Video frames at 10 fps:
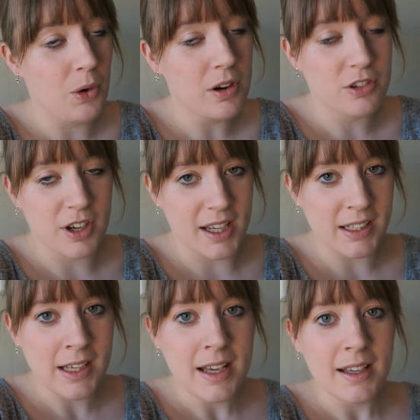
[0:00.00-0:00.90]
or a
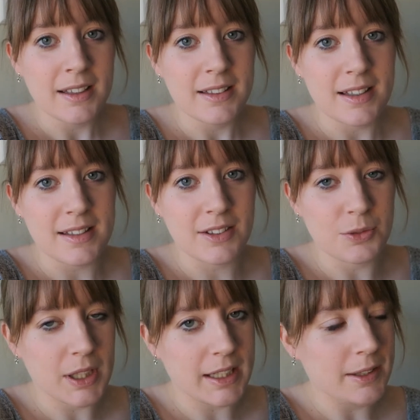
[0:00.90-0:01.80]
train
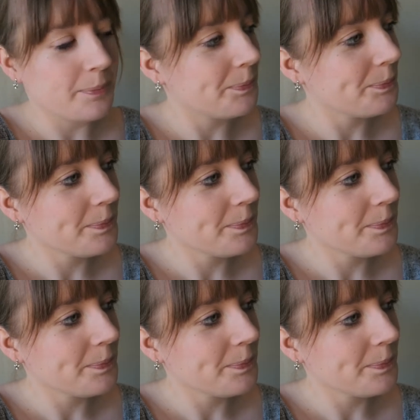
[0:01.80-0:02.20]
doesn't really